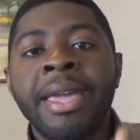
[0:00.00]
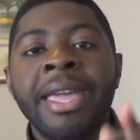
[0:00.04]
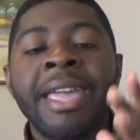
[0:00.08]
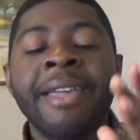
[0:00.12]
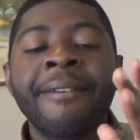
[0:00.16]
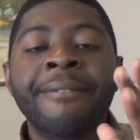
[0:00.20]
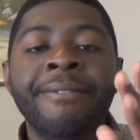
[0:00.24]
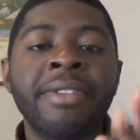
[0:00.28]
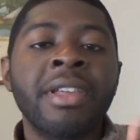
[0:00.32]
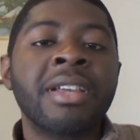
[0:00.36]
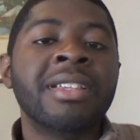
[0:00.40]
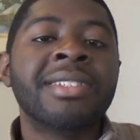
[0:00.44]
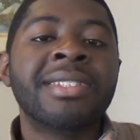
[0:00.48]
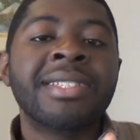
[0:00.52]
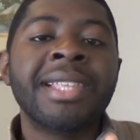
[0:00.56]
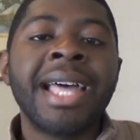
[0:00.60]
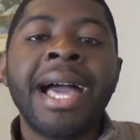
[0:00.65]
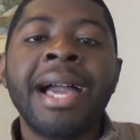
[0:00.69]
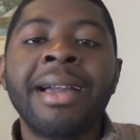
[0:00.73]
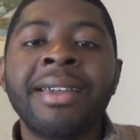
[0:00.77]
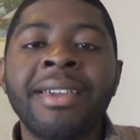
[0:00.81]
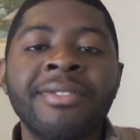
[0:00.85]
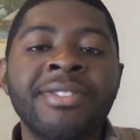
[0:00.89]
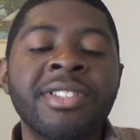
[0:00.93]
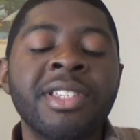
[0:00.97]
If
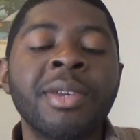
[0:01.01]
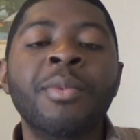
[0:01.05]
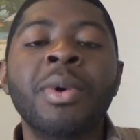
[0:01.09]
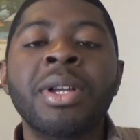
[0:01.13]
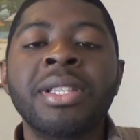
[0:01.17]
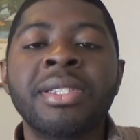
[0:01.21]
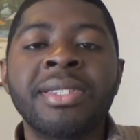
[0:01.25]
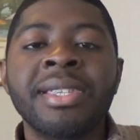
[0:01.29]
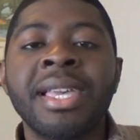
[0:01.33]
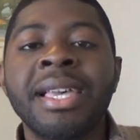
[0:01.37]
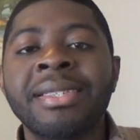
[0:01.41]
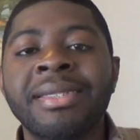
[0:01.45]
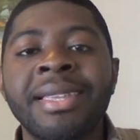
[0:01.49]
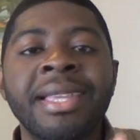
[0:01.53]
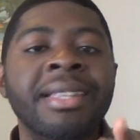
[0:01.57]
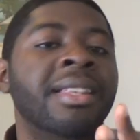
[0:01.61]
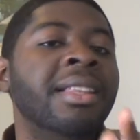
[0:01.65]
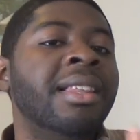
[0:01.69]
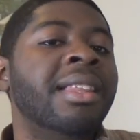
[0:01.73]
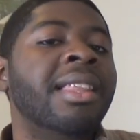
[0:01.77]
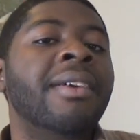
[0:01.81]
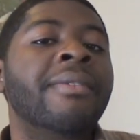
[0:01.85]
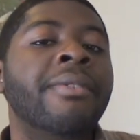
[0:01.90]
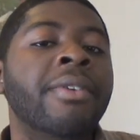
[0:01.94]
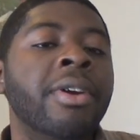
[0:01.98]
someone says they
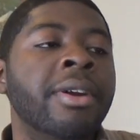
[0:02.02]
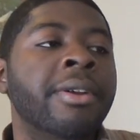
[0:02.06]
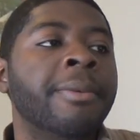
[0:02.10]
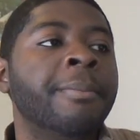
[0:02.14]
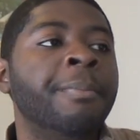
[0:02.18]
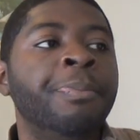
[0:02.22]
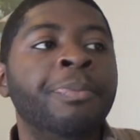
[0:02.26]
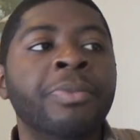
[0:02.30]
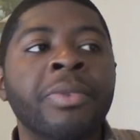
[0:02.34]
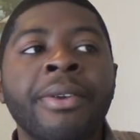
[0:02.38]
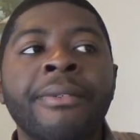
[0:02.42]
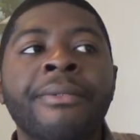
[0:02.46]
delivered,